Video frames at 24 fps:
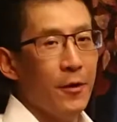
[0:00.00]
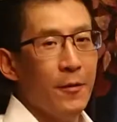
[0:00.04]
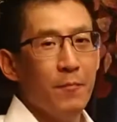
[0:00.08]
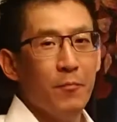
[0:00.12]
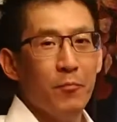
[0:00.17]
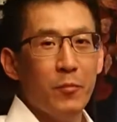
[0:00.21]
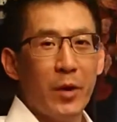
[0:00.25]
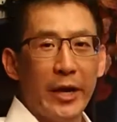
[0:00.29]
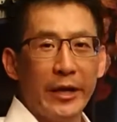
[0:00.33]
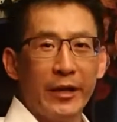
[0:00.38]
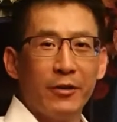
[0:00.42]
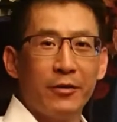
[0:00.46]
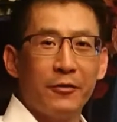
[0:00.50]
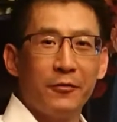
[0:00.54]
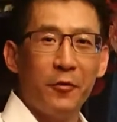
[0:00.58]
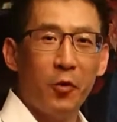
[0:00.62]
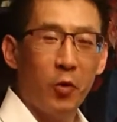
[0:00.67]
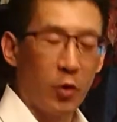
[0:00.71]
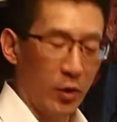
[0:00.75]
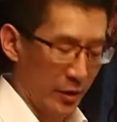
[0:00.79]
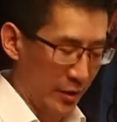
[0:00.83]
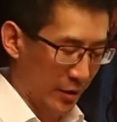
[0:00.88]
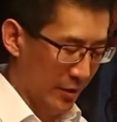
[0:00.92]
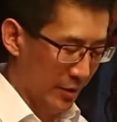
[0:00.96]
minus
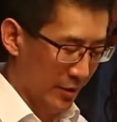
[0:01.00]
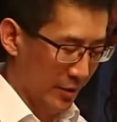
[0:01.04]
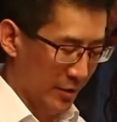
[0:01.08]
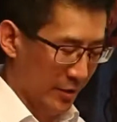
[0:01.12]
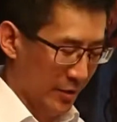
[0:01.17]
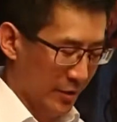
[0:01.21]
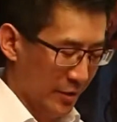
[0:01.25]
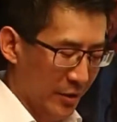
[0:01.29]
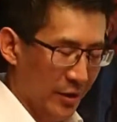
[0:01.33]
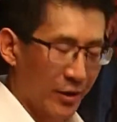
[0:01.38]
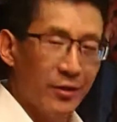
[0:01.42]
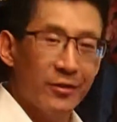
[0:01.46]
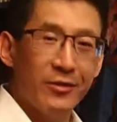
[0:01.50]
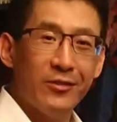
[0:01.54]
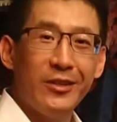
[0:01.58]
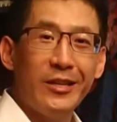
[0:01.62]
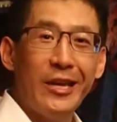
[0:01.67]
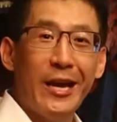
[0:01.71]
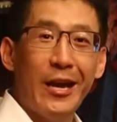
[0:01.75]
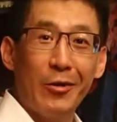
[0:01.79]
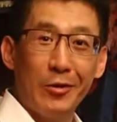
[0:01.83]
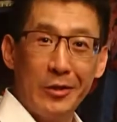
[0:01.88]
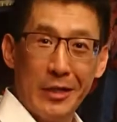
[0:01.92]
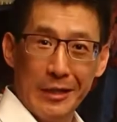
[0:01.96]
4. See
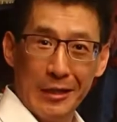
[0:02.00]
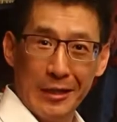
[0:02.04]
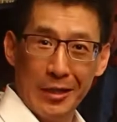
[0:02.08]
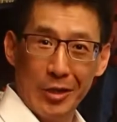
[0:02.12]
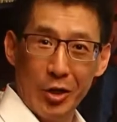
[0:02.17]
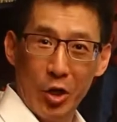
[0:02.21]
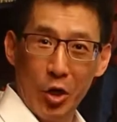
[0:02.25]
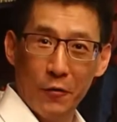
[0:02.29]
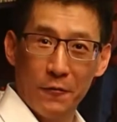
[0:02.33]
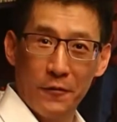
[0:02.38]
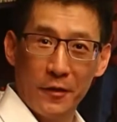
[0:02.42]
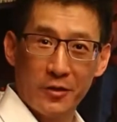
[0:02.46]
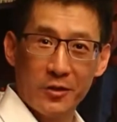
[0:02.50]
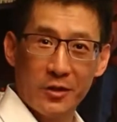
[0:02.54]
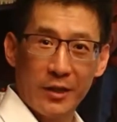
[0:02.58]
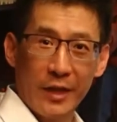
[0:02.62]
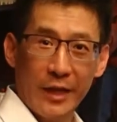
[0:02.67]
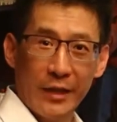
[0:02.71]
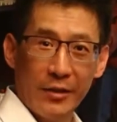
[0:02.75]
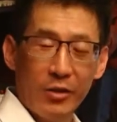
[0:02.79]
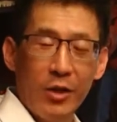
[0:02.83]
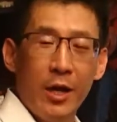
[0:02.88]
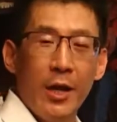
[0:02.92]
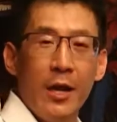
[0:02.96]
how neatly it all fits
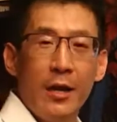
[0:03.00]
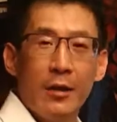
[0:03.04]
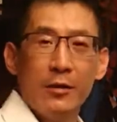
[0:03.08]
together?